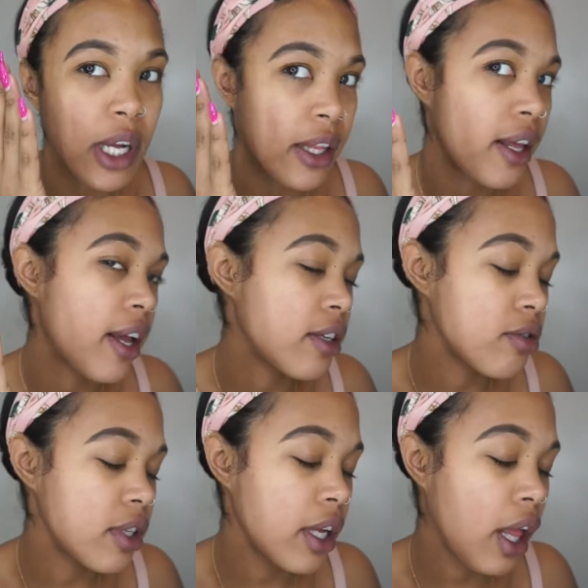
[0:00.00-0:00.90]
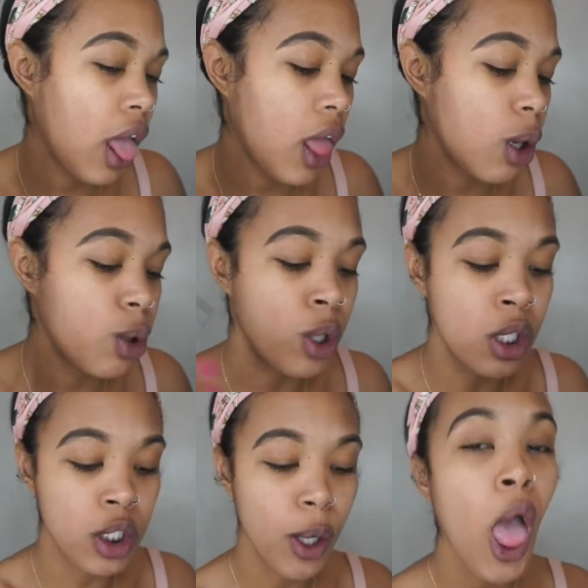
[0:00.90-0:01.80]
at the edge. You see?
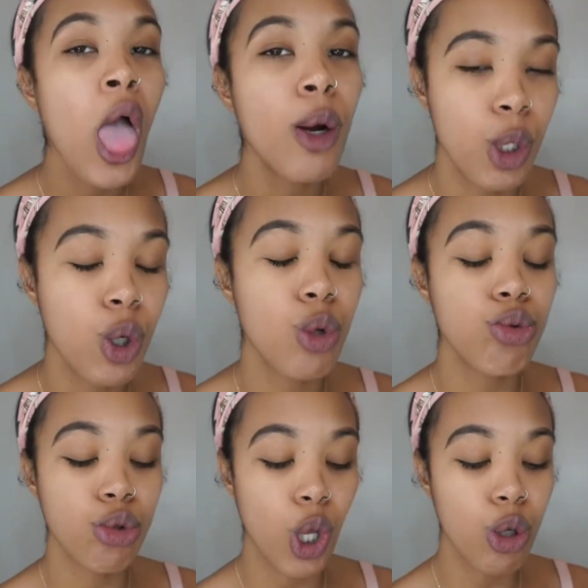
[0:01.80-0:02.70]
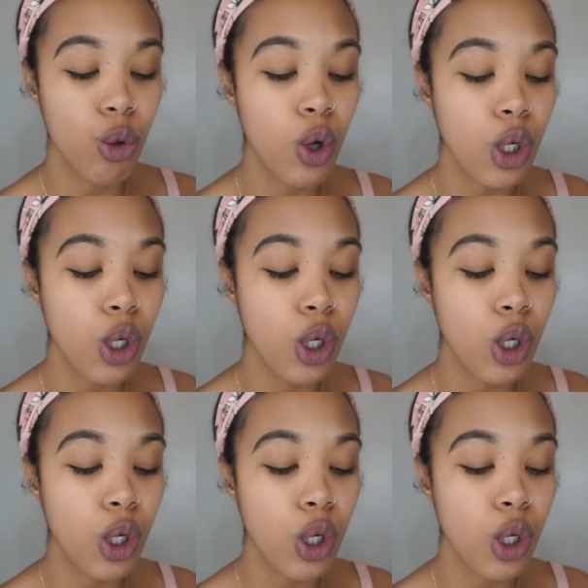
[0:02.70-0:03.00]
You go say it.